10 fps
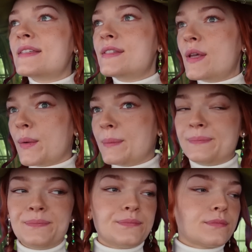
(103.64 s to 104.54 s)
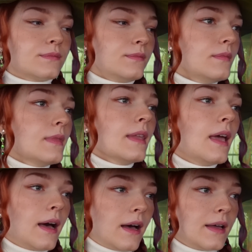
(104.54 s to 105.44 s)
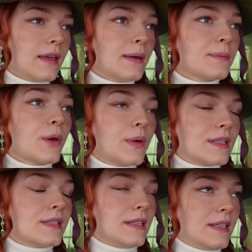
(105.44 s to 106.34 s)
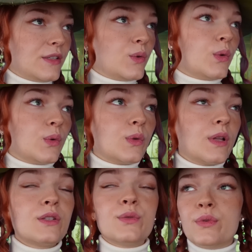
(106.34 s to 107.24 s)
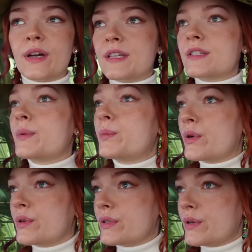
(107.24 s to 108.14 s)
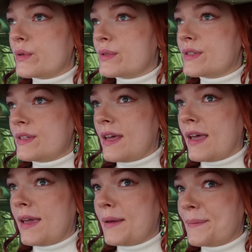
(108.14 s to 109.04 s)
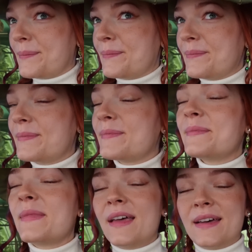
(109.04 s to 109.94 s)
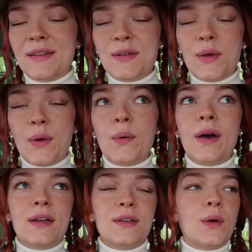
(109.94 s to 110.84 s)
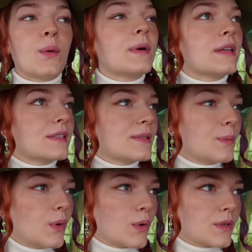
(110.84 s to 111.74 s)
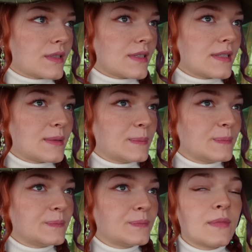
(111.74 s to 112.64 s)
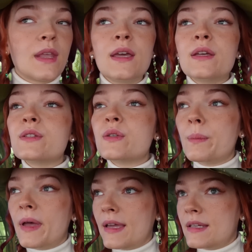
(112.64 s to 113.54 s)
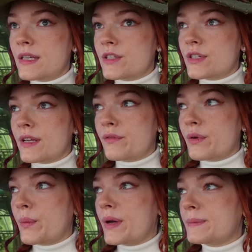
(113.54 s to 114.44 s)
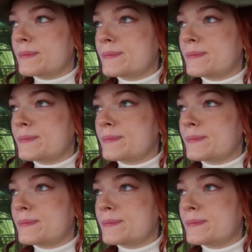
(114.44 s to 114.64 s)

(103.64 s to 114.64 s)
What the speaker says: So, I am going to need you all to write protocols today. I know, but it's important. So pay attention, everyone.